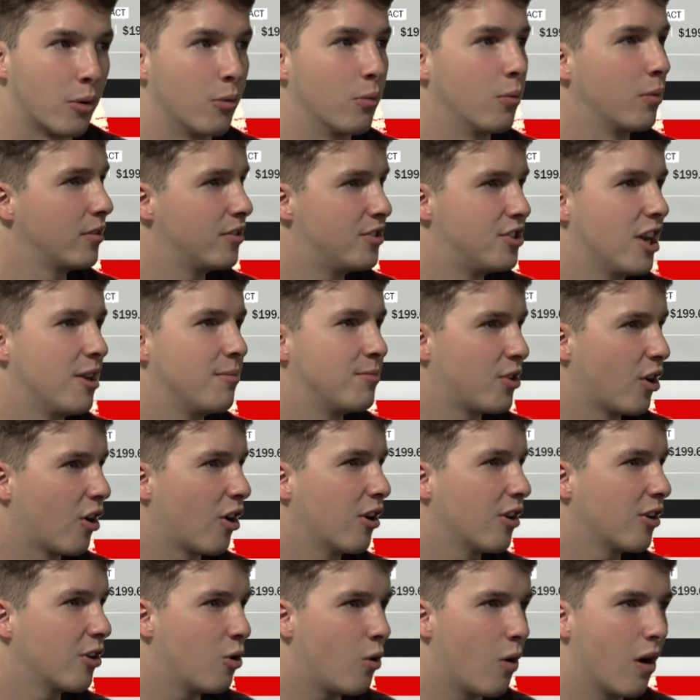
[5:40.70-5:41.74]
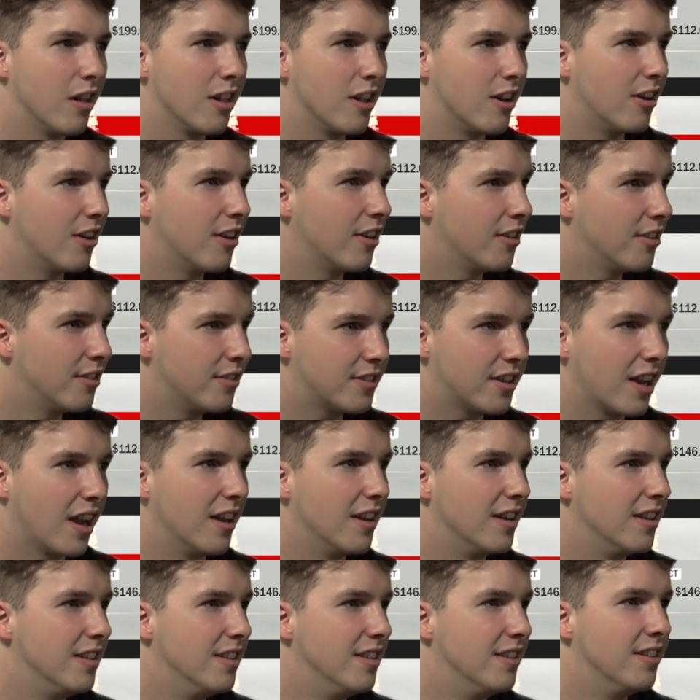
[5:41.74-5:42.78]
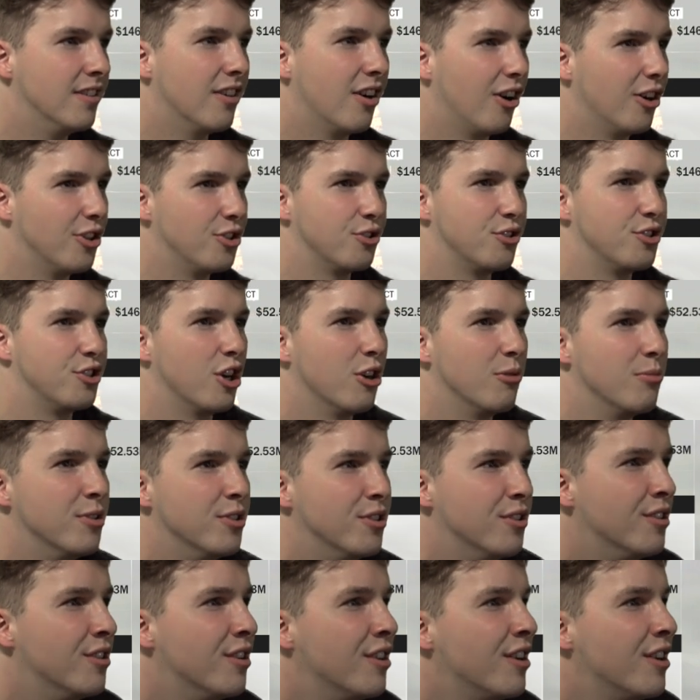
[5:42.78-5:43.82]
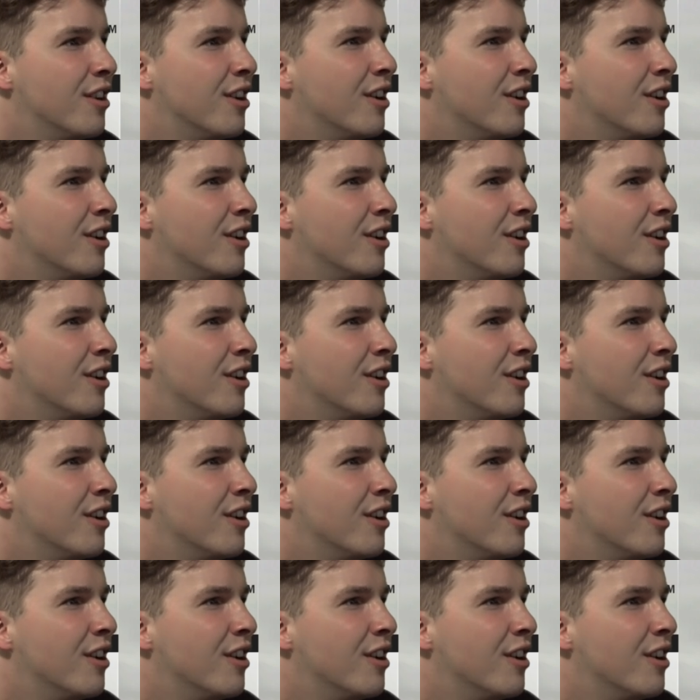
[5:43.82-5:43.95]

or with James Harden, Kawhi Leonard, KD, Andre Drummond.